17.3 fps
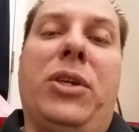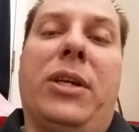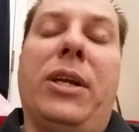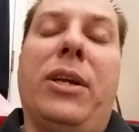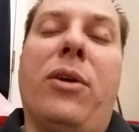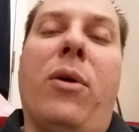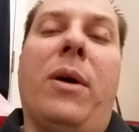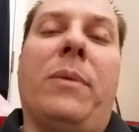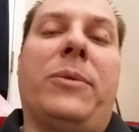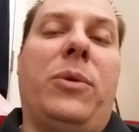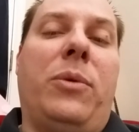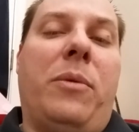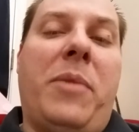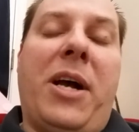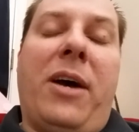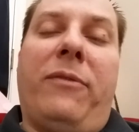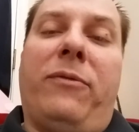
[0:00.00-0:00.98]
You can go up
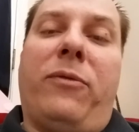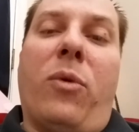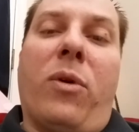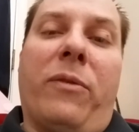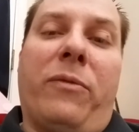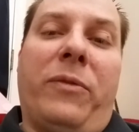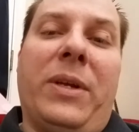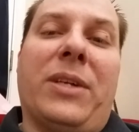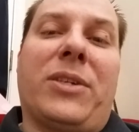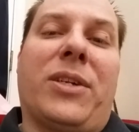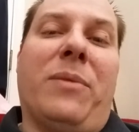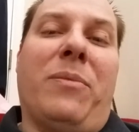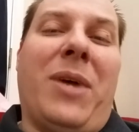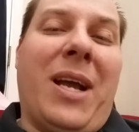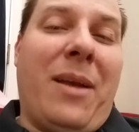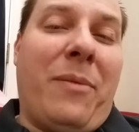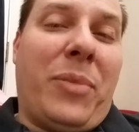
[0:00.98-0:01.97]
to about four fish,
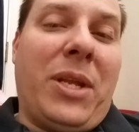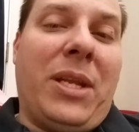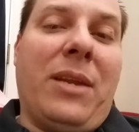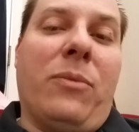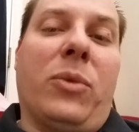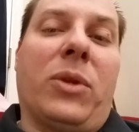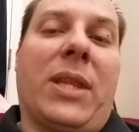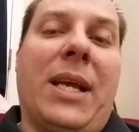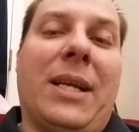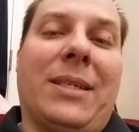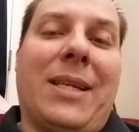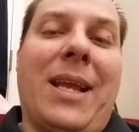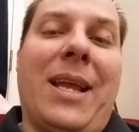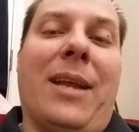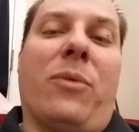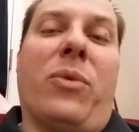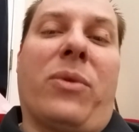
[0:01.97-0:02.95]
in my opinion, with that
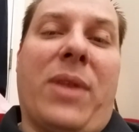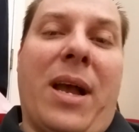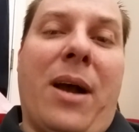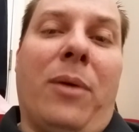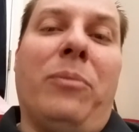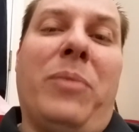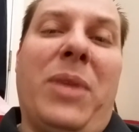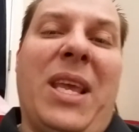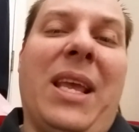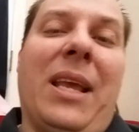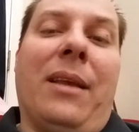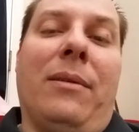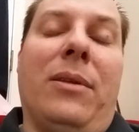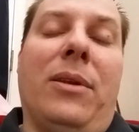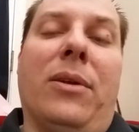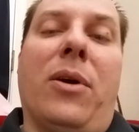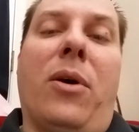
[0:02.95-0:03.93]
tank without
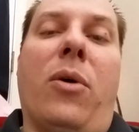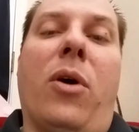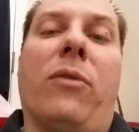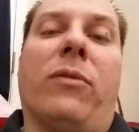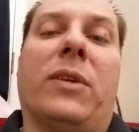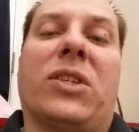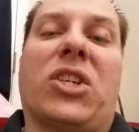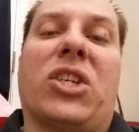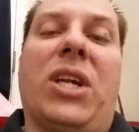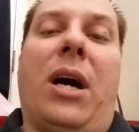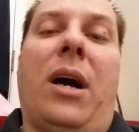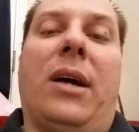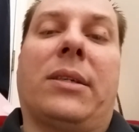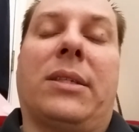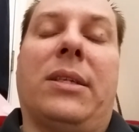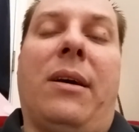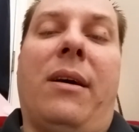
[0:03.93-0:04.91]
being, you know,
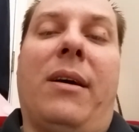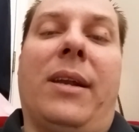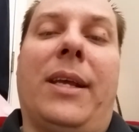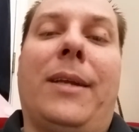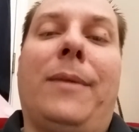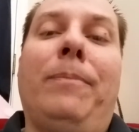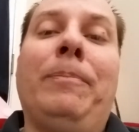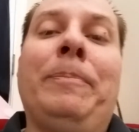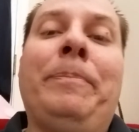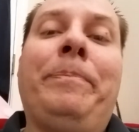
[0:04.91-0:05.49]
overstocked on it.